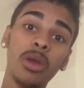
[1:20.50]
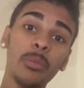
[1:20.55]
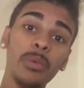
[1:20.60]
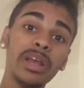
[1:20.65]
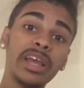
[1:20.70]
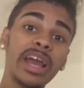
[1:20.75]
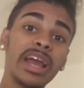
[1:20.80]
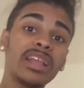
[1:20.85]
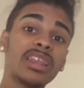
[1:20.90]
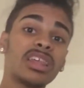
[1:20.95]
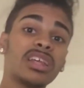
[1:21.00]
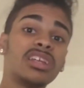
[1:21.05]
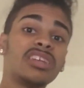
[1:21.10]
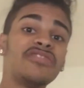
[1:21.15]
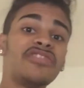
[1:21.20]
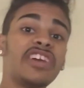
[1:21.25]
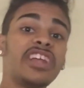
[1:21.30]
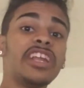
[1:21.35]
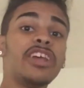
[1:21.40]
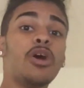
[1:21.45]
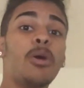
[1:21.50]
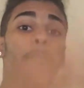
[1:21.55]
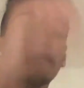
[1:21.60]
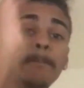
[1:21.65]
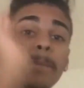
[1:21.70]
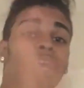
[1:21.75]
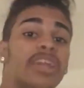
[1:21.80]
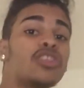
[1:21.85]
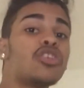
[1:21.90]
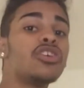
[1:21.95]
we get into this video,
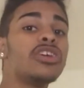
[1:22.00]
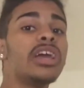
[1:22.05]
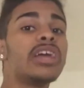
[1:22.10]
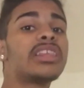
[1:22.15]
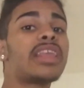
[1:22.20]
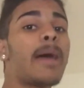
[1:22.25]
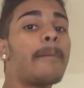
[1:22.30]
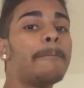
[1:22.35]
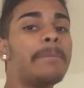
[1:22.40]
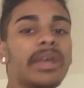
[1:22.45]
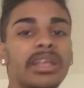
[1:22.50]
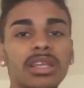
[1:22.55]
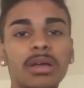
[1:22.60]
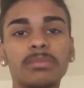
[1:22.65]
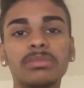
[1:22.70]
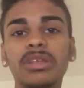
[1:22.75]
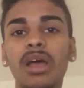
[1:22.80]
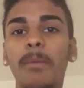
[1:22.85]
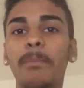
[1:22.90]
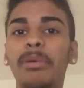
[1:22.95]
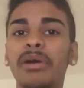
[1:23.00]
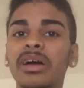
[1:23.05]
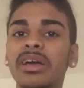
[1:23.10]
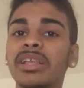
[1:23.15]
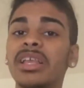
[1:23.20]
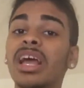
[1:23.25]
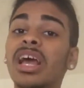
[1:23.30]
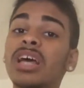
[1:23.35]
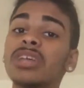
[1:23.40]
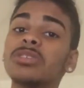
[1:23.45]
make sure you hit that big thumbs up button.
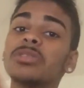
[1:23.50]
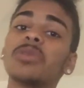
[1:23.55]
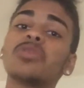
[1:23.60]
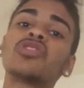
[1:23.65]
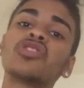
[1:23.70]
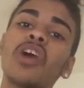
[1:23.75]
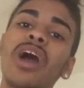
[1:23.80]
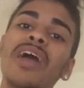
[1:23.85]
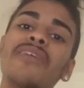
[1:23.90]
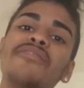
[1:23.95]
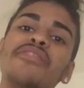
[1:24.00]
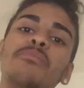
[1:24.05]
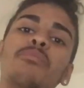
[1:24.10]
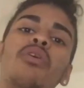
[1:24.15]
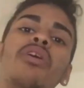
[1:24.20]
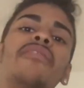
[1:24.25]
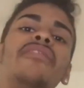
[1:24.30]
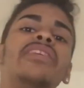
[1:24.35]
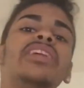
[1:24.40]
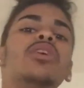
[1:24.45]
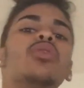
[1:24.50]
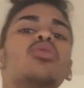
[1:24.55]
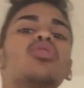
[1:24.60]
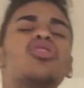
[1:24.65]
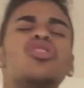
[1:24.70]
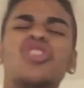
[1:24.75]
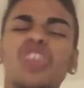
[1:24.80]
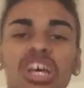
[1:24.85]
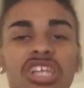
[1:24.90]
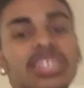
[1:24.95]
Subscribe for more videos
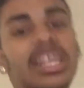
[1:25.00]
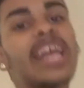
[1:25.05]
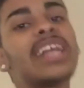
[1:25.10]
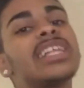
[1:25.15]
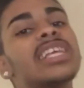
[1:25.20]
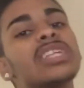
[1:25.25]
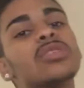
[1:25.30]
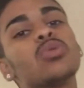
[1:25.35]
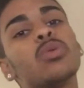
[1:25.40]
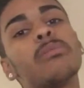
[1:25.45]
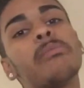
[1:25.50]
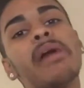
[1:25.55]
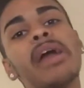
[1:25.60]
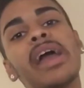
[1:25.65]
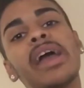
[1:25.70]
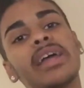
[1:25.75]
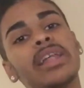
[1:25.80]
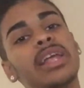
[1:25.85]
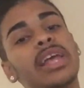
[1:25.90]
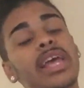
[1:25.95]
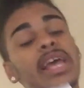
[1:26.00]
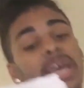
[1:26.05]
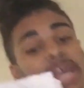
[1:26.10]
just like this one, man.